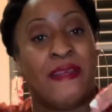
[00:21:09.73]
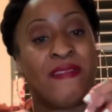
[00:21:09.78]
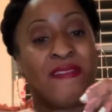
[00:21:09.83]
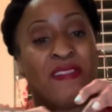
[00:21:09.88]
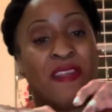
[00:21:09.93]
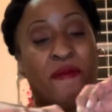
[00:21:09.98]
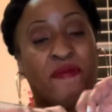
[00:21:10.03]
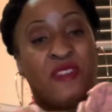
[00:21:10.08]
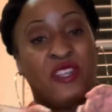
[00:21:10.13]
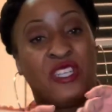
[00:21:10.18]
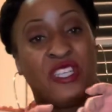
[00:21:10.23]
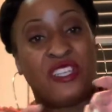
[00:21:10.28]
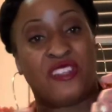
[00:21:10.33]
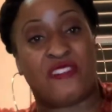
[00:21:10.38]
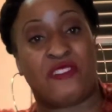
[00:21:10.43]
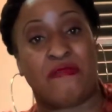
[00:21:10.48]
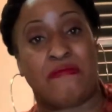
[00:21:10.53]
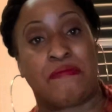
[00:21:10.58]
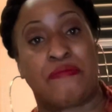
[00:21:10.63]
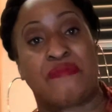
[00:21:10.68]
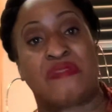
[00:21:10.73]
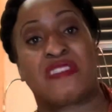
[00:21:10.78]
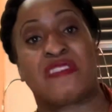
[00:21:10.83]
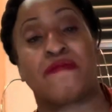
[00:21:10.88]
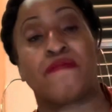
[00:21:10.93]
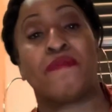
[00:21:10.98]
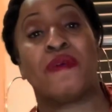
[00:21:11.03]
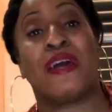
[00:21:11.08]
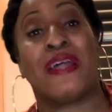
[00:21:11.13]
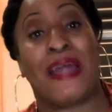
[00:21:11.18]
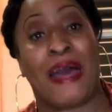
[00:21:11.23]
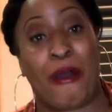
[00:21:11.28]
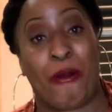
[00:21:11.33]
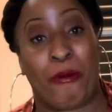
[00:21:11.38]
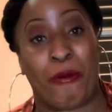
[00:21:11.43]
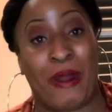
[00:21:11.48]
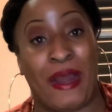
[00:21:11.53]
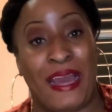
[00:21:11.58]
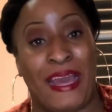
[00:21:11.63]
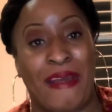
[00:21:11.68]
stuff to just spill out,
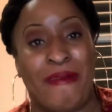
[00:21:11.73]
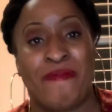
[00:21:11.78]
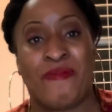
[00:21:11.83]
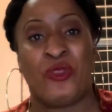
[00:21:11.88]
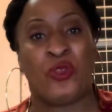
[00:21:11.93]
right?